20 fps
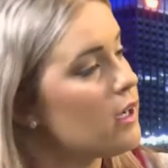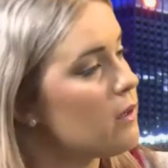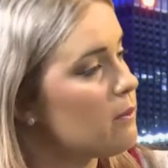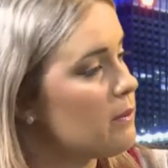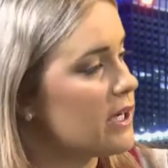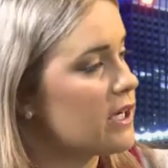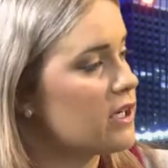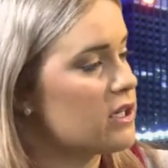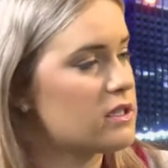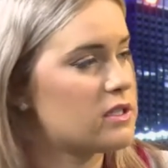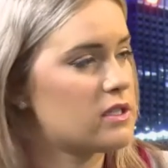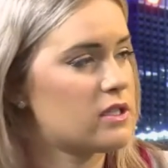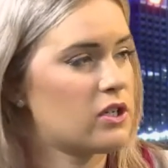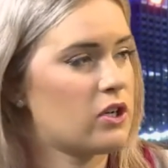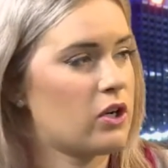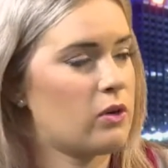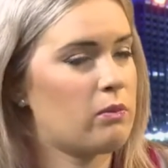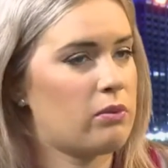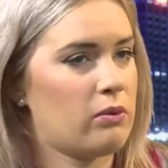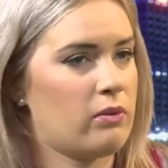because, you
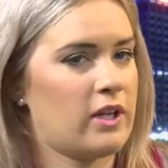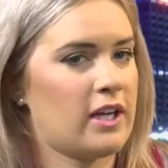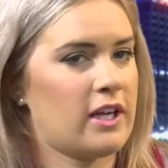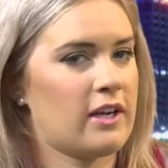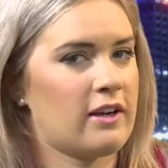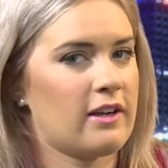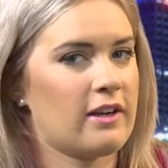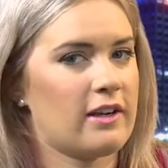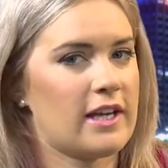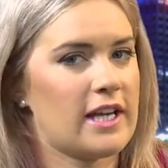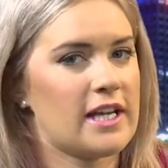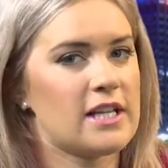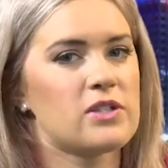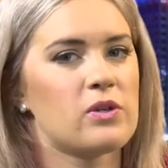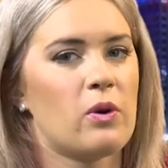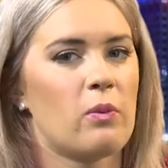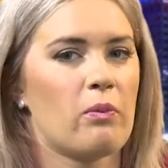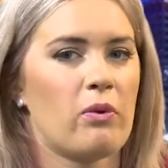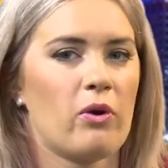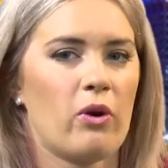know, bullying is
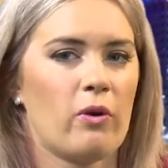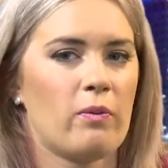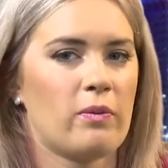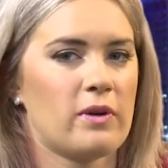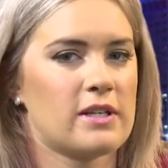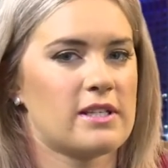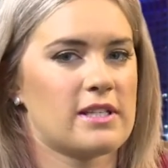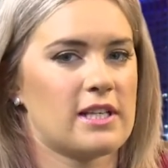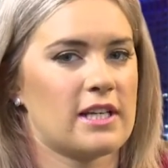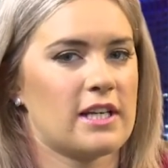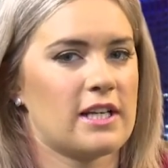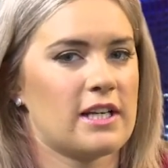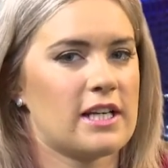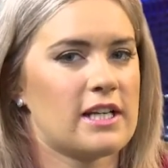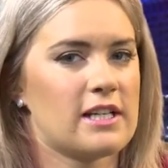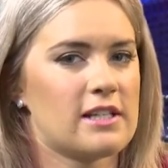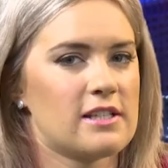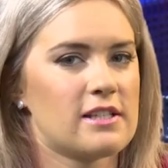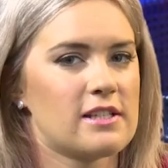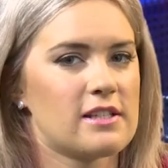on purpose and it
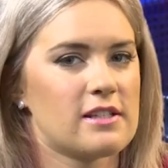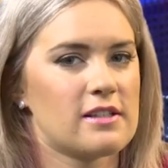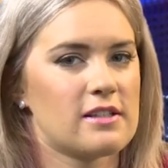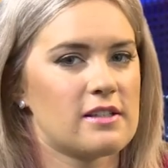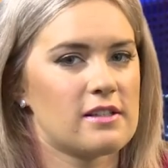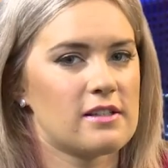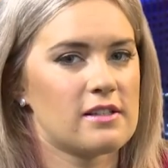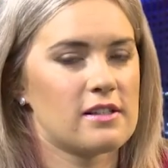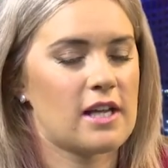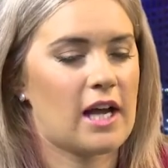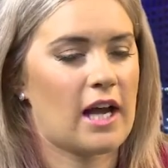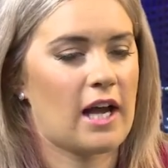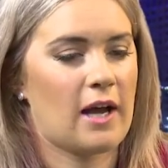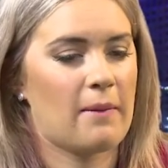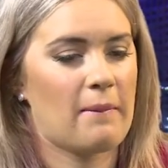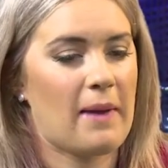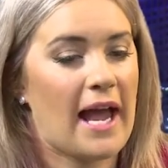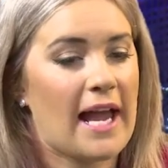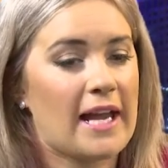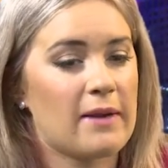is
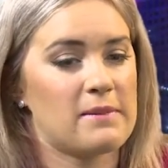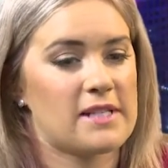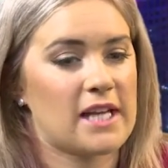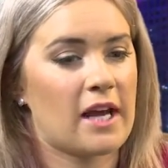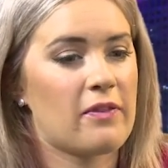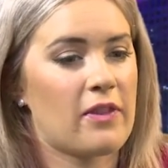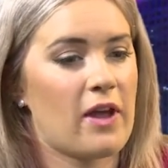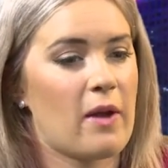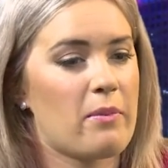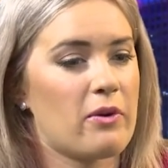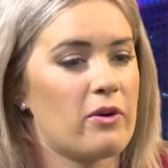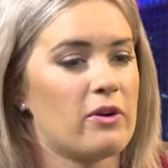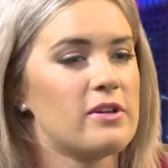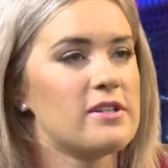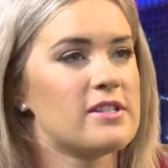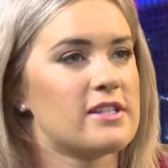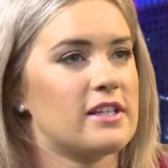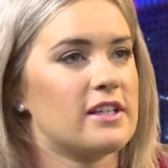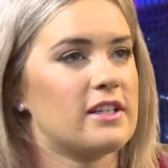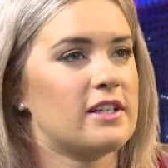aimed at that
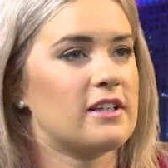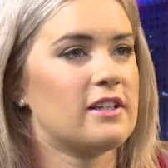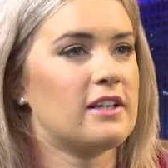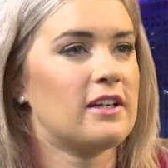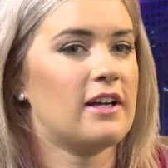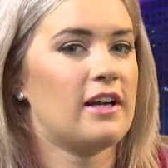person.